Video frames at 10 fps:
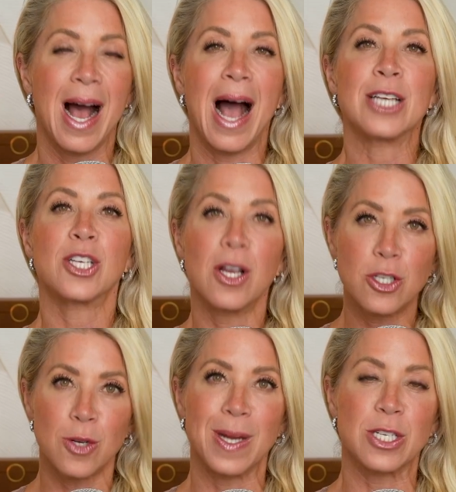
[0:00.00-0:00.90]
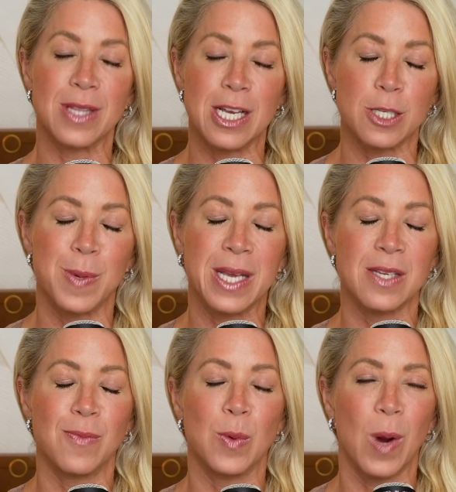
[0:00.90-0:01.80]
I should also mention this, because
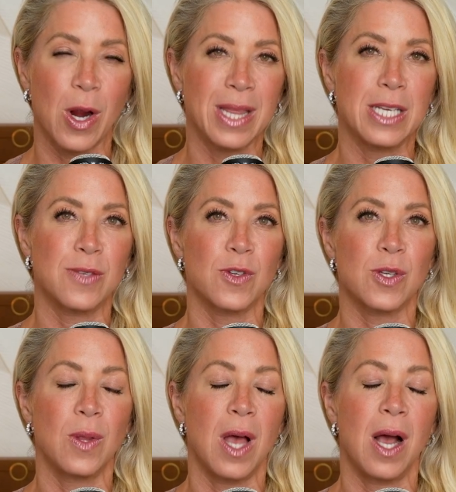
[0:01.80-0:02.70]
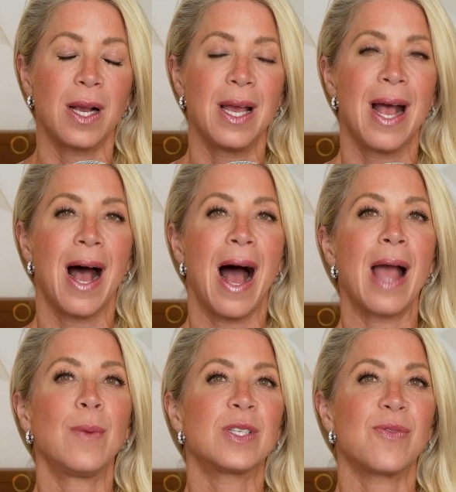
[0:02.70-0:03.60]
I've been wearing these for so long,
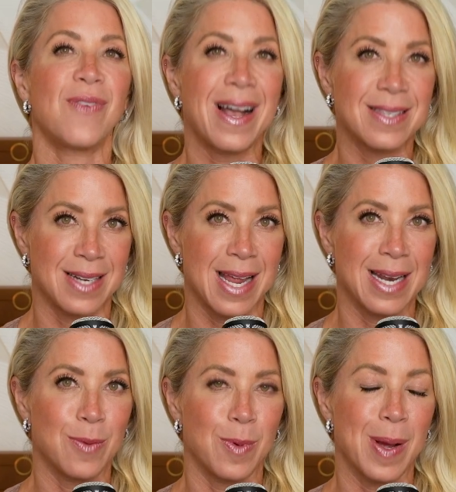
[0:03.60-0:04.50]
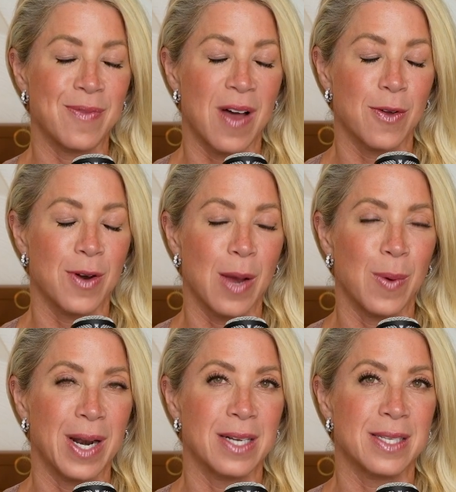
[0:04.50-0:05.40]
I was fascinated when my father and I
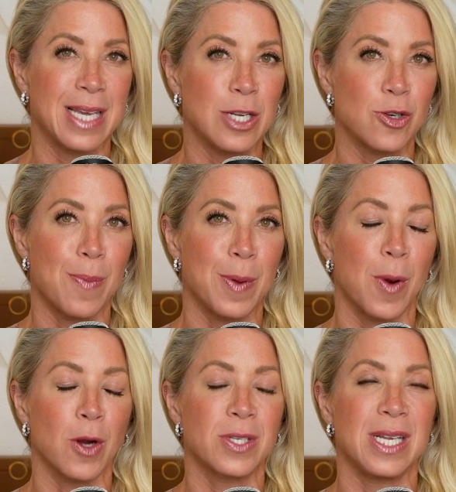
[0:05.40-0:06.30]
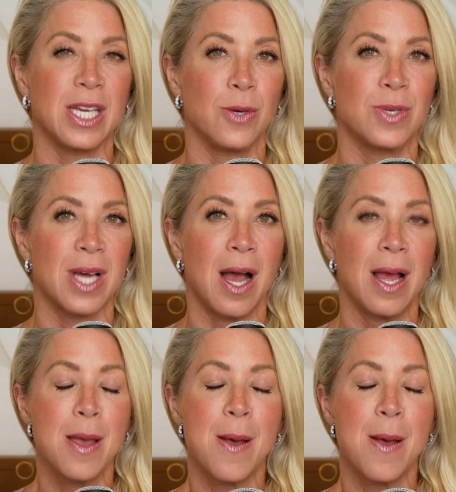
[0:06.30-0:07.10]
went on a ski trip in Park City, Utah.